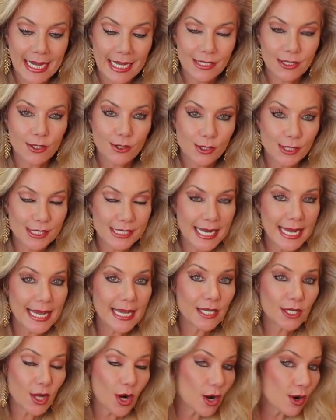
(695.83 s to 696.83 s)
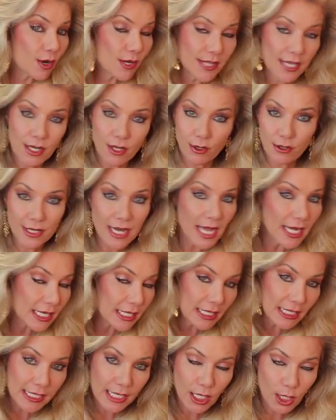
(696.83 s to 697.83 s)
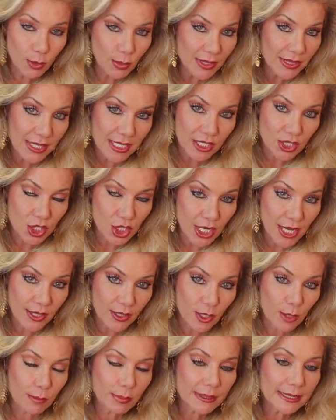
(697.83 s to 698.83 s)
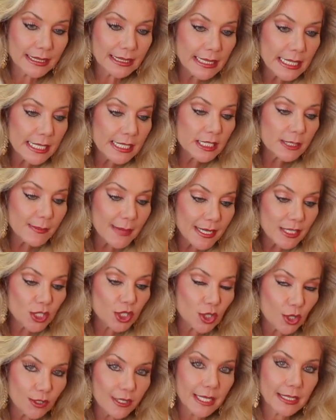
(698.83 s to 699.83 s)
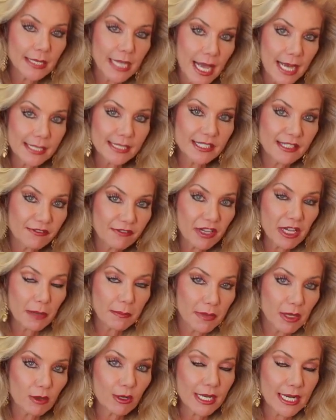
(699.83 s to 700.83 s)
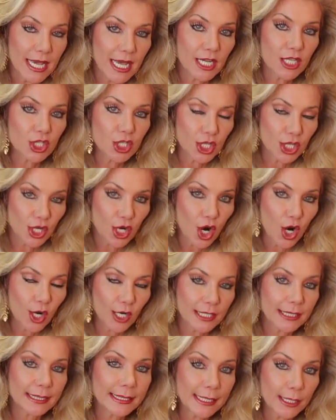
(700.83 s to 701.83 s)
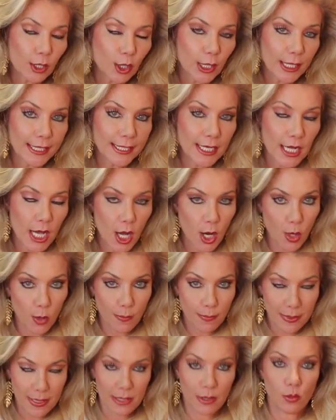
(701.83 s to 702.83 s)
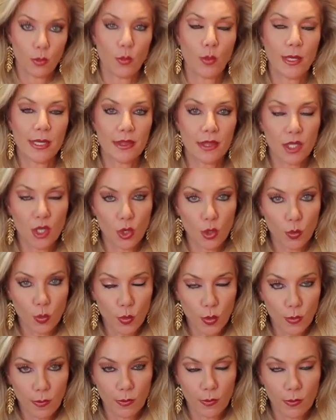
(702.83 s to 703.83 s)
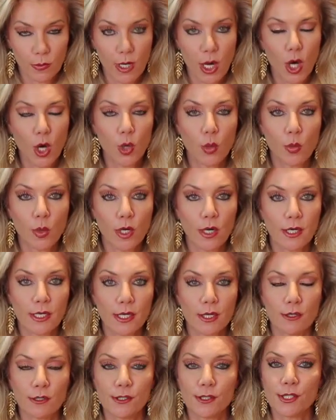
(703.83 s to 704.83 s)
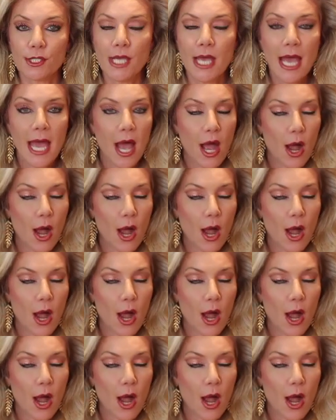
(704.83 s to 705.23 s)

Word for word: understand or that you're not clear with each other. Please make sure the lines of communication are clear and open with your co-workers